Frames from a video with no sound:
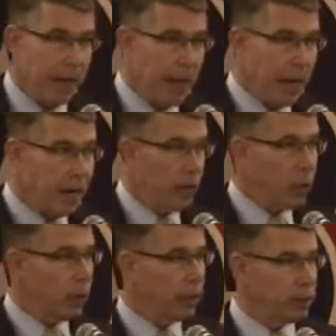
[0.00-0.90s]
and a
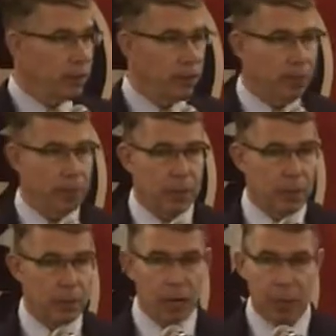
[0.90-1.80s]
point
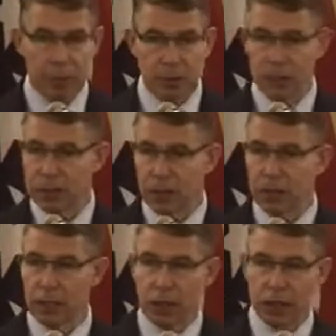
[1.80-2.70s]
here in
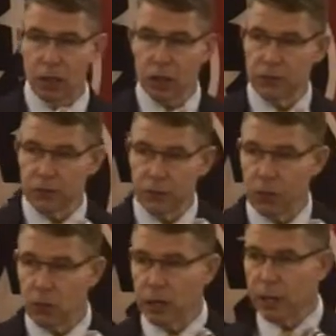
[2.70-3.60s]
Hopkinsville and in
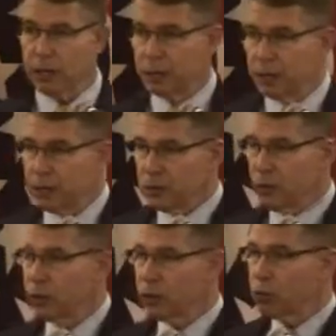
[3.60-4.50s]
Clarksville where
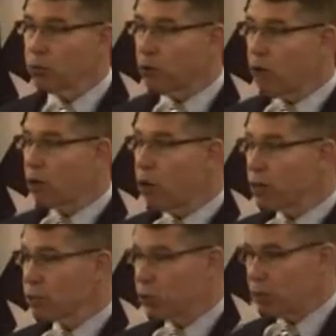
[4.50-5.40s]
soldiers were not
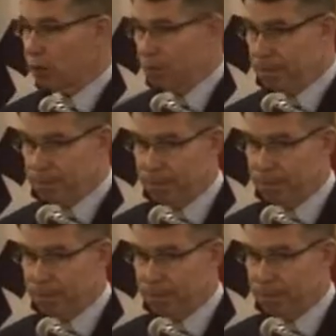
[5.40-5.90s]
always welcome.